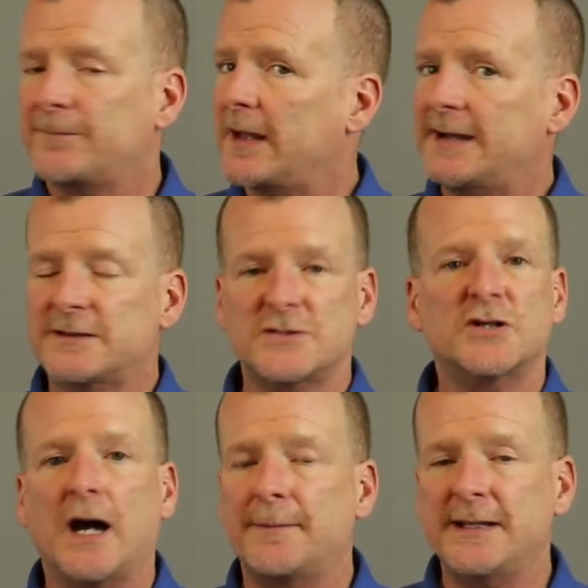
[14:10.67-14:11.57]
at the
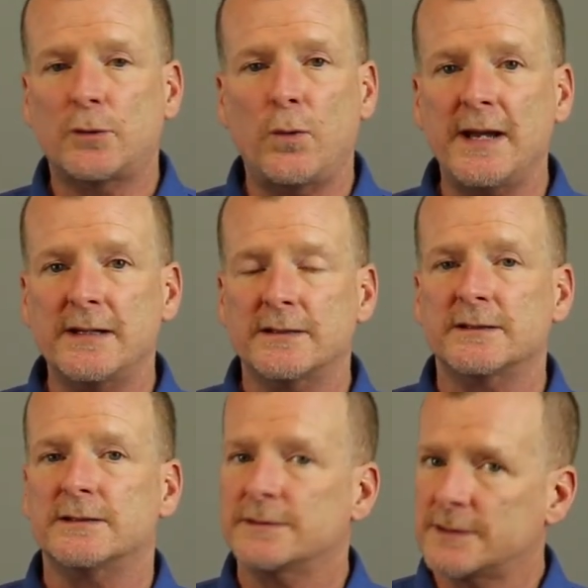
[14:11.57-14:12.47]
job he quit
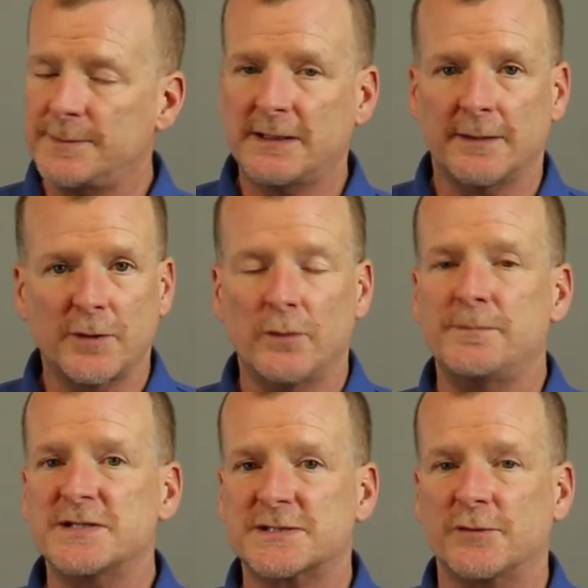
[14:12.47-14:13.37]
to go in
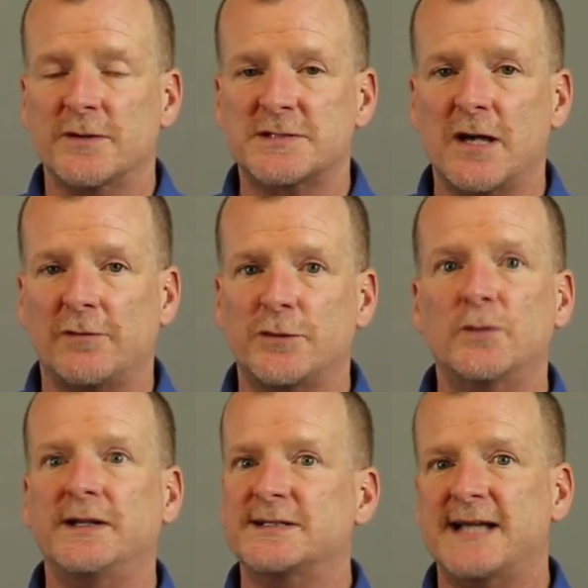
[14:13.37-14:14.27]
business for himself,
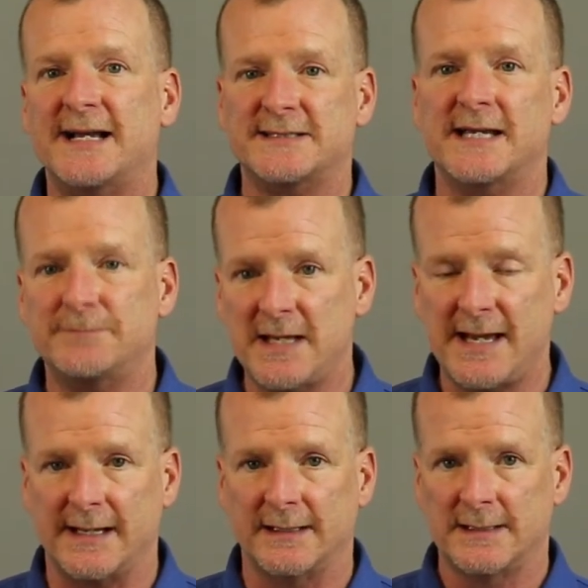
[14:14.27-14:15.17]
doing the exact same thing.